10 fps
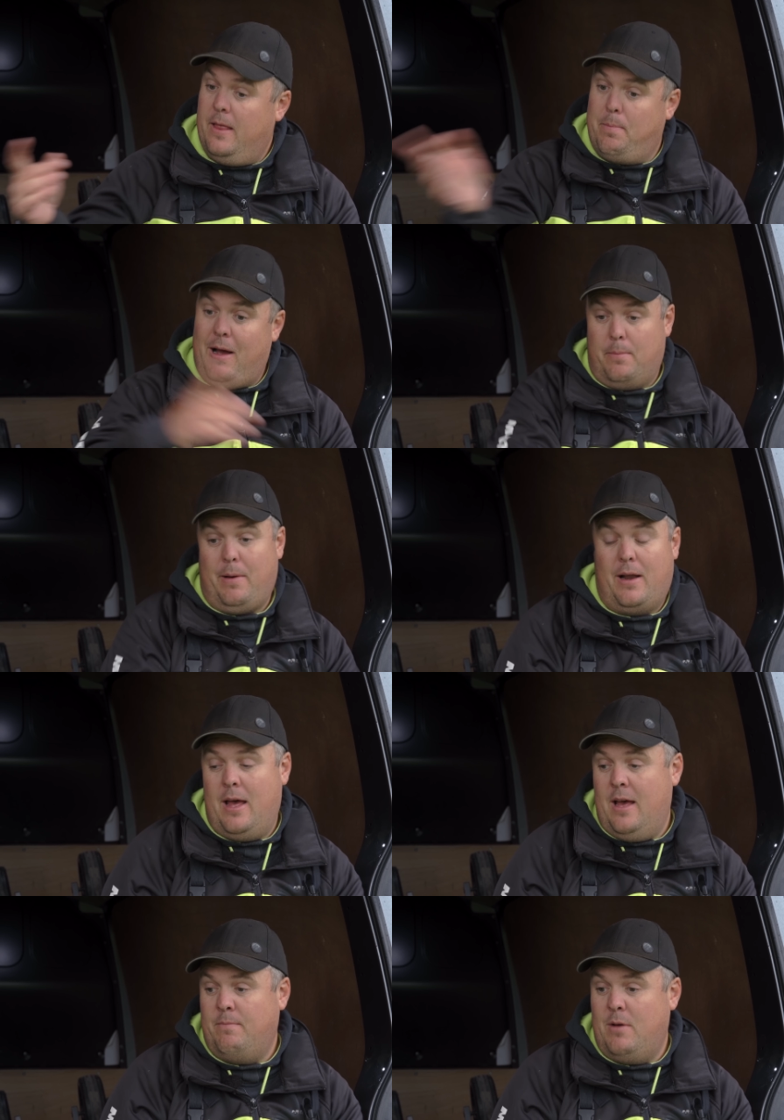in the back of, uh,
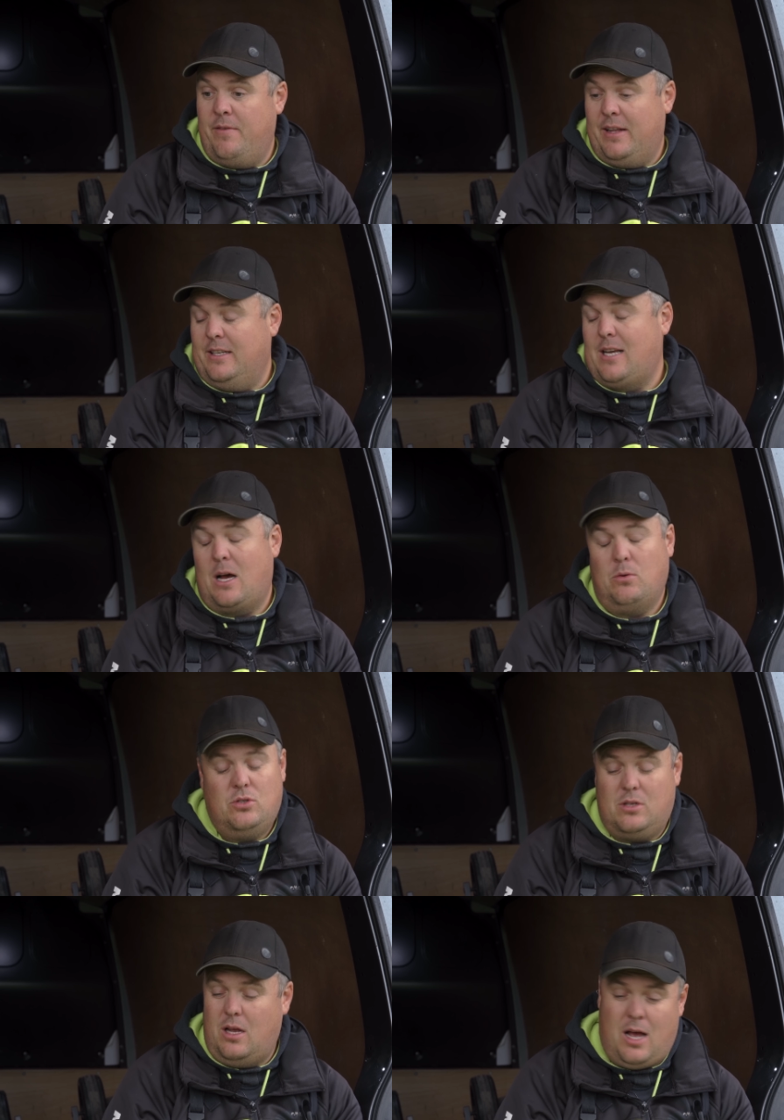um, of Eddie's
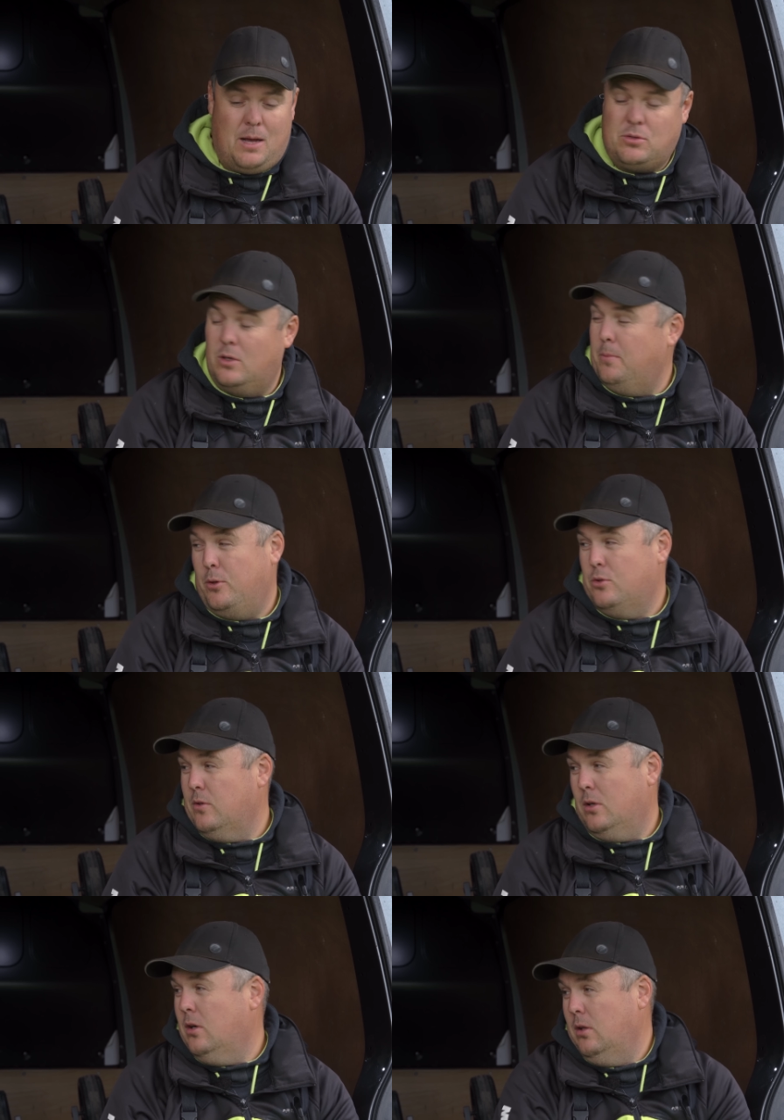house. Yeah. Absolutely
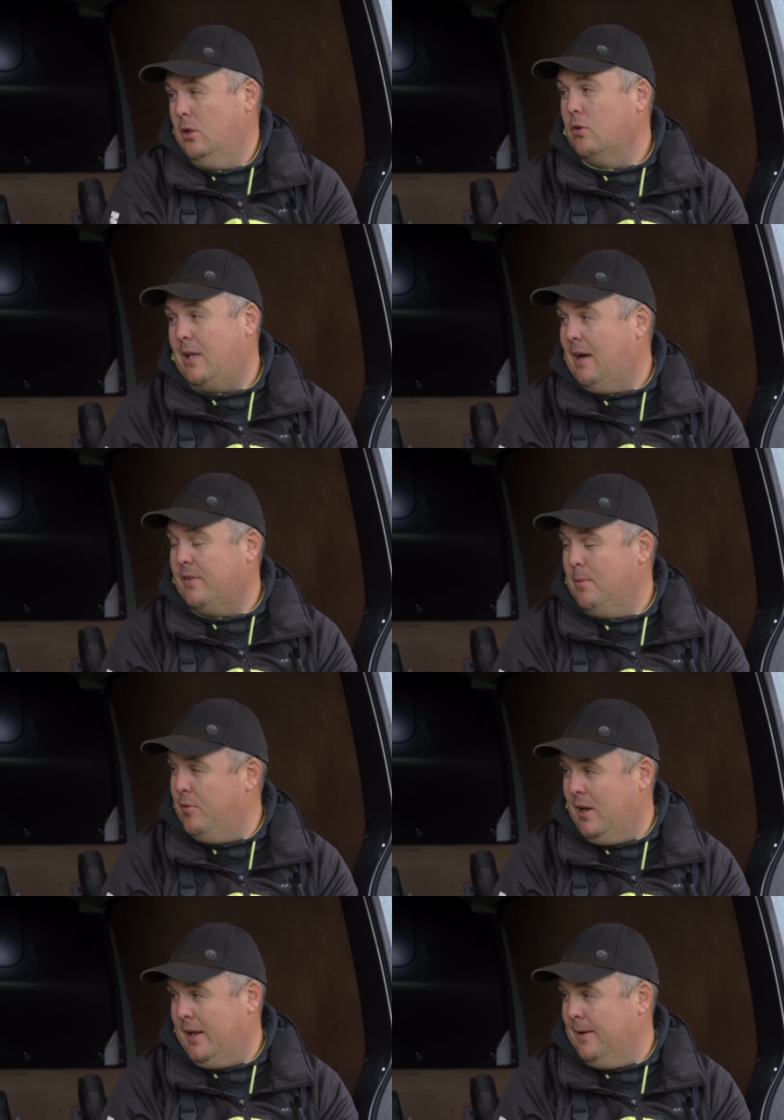beautiful, all looked after,
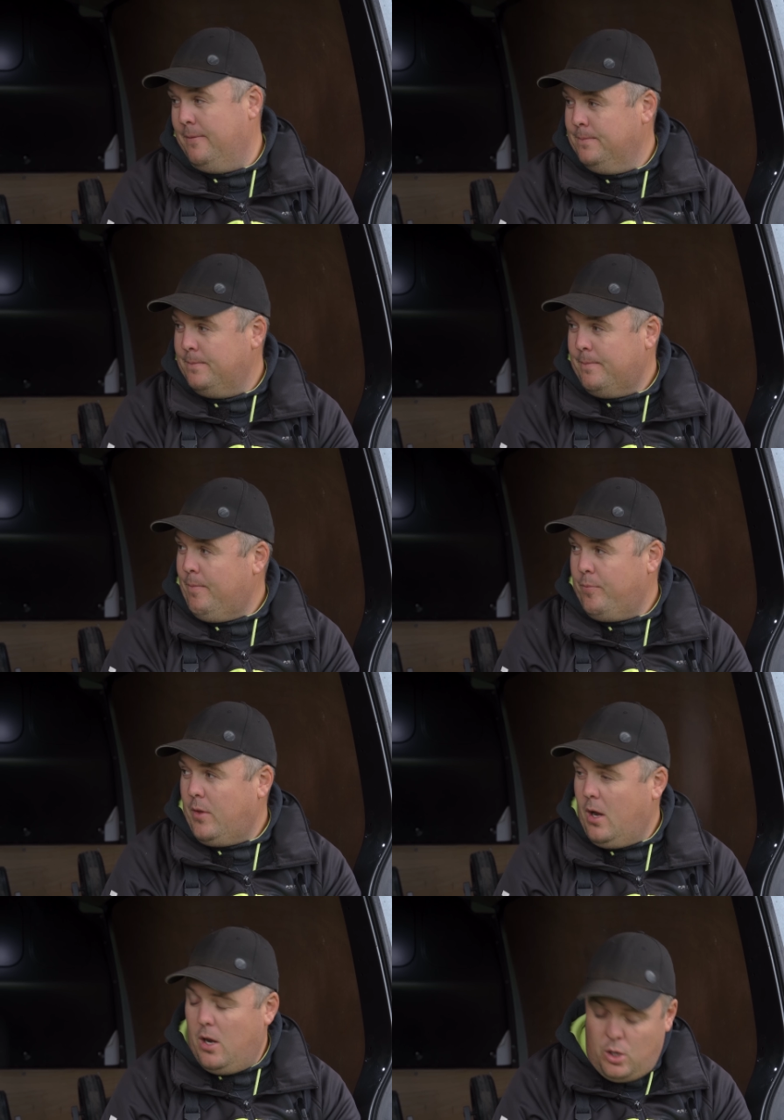brilliant. Oh,
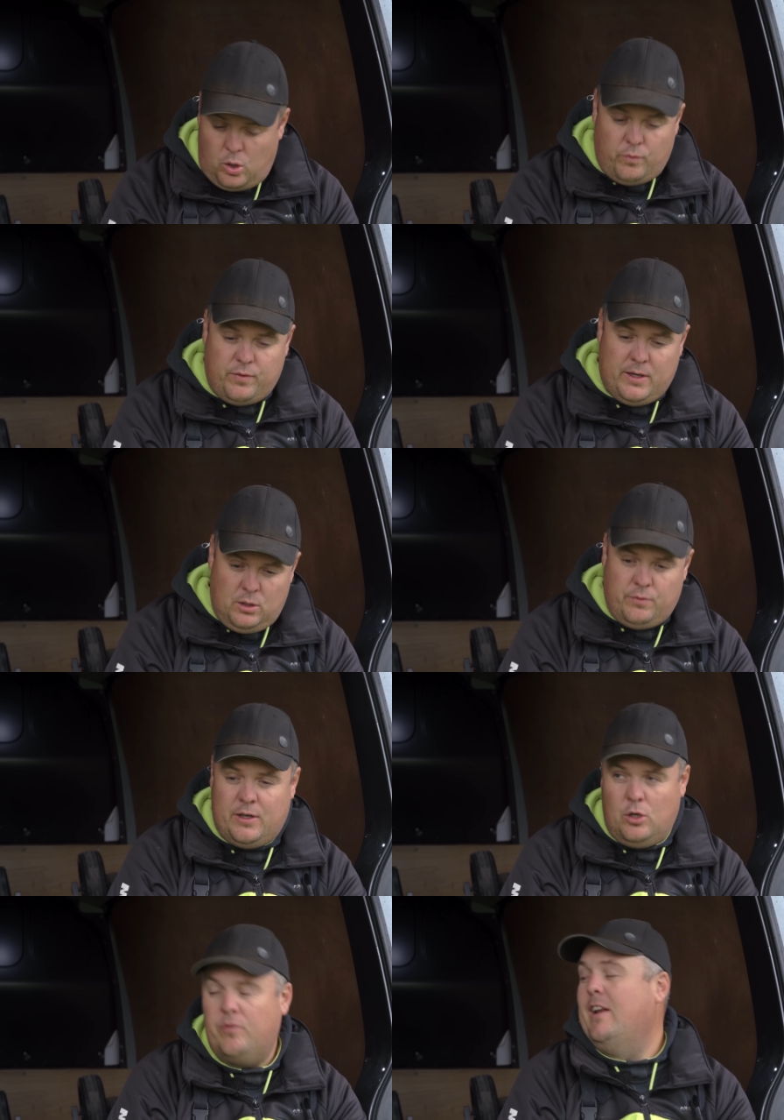awesome. Lovely,
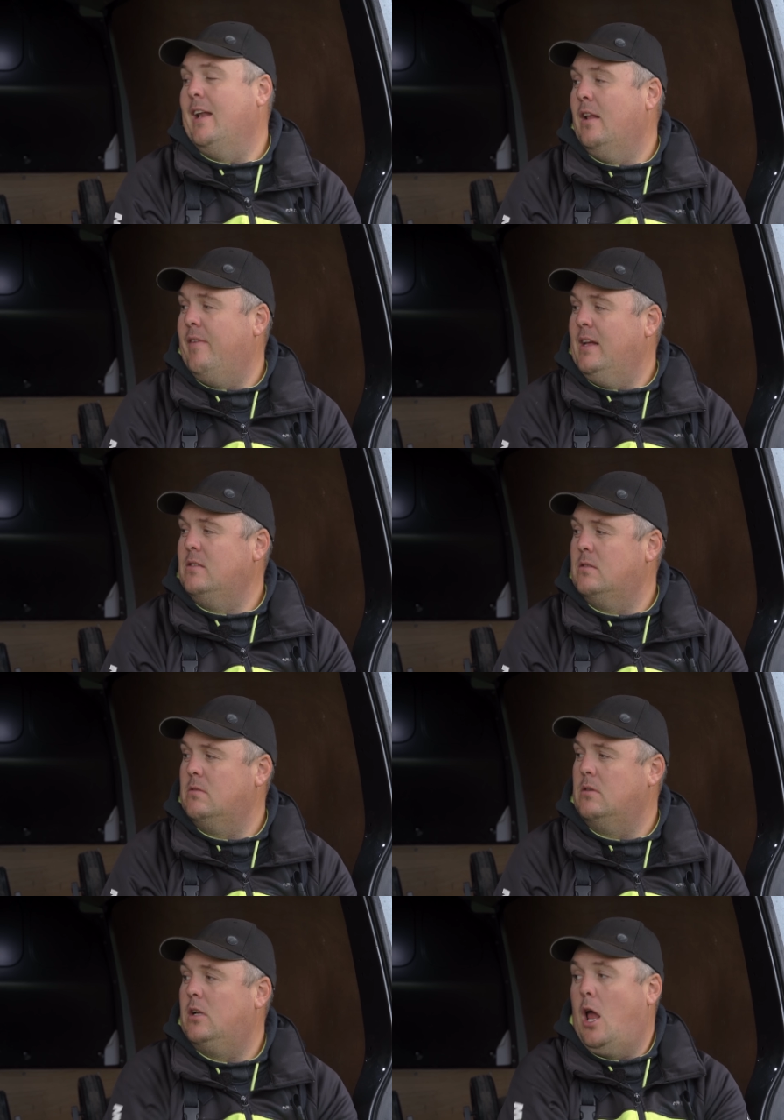lovely, lovely little event
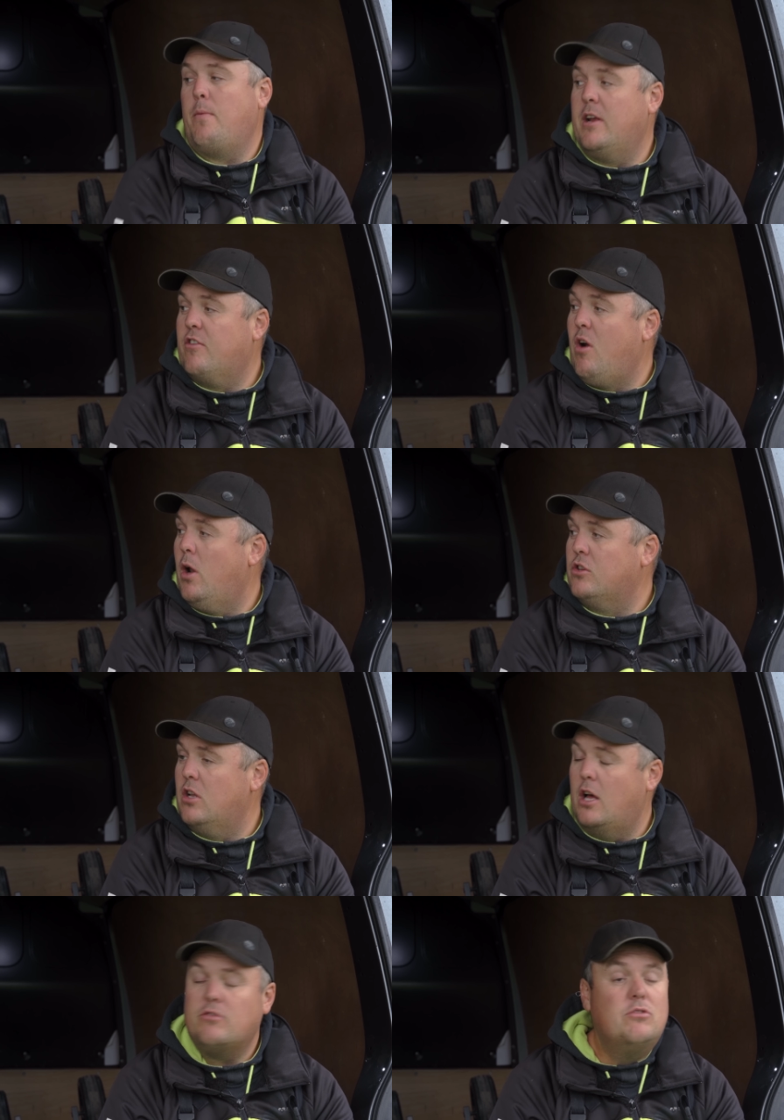that will hopefully grow lots
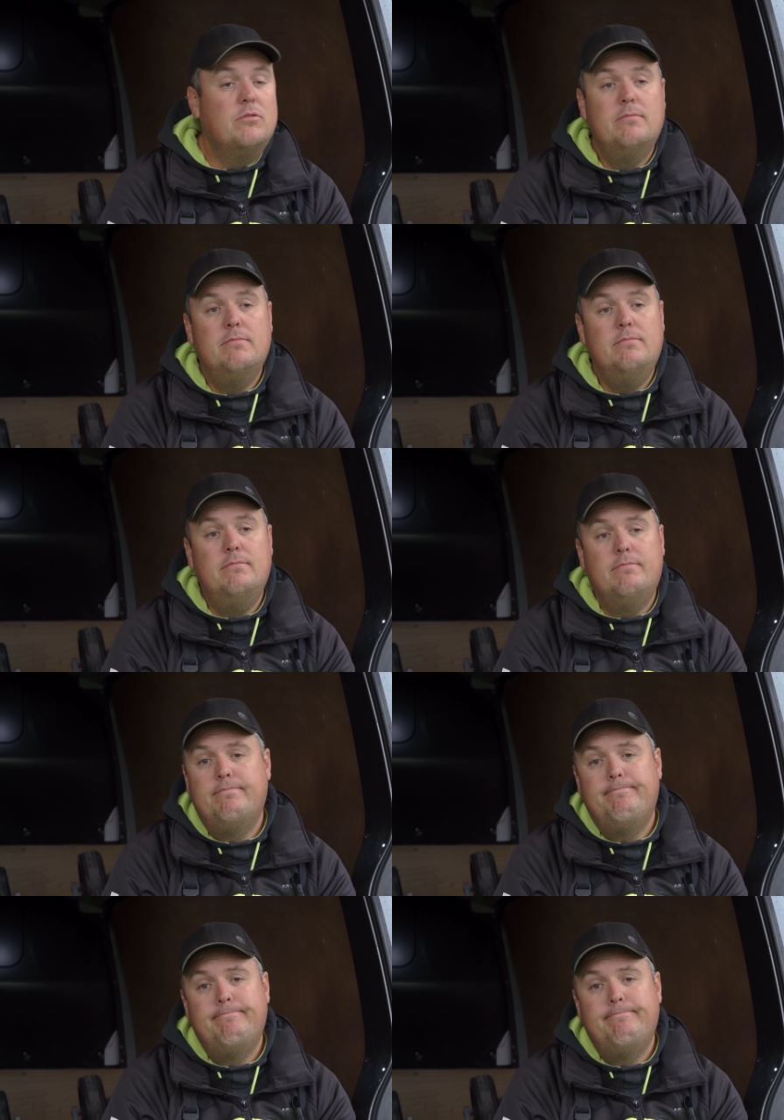and lots. Another one for you.